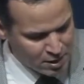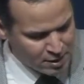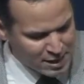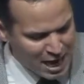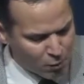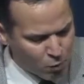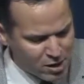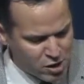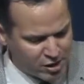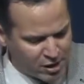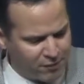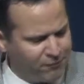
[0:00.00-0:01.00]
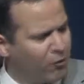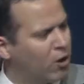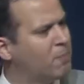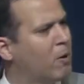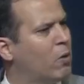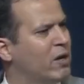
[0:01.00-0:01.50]
Not what you can
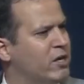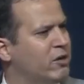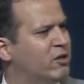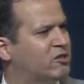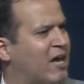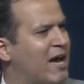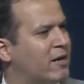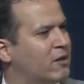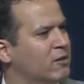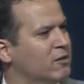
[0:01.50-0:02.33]
afford, but what you desire.